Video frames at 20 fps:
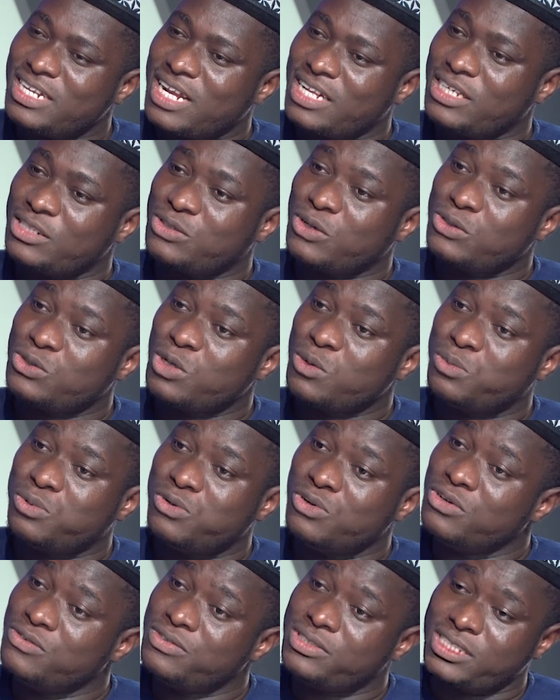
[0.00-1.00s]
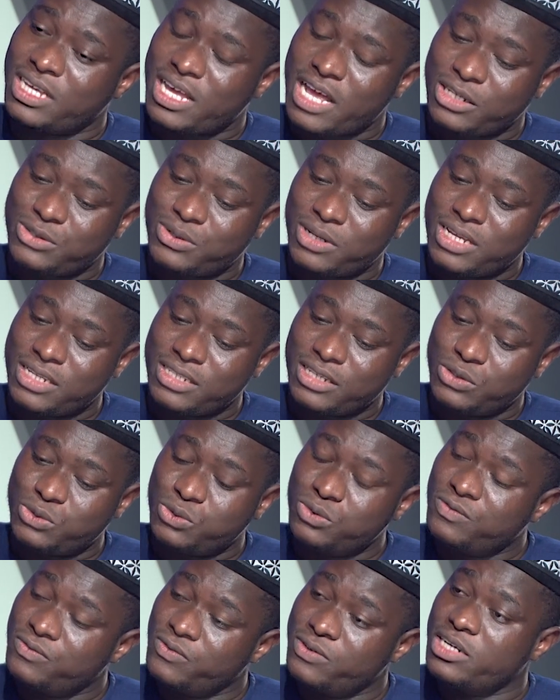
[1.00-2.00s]
that it also proves actually the
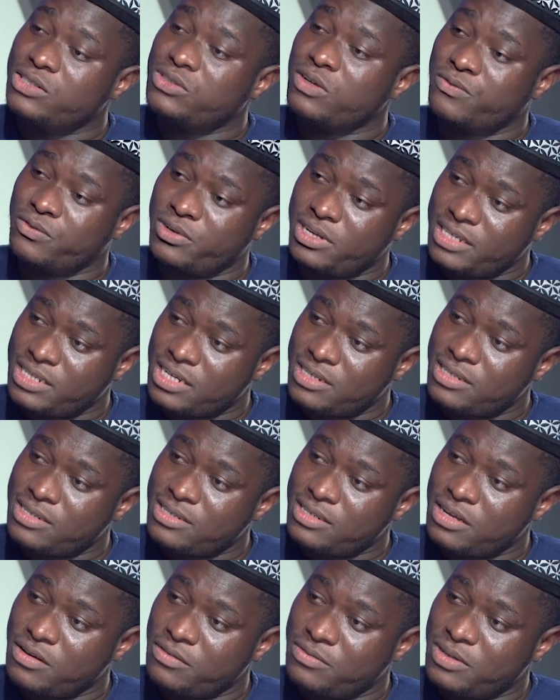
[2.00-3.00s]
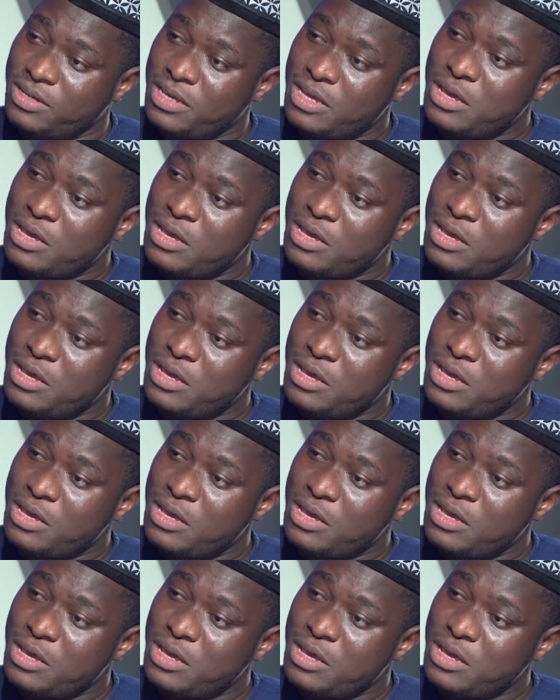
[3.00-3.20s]
truthfulness of religion itself,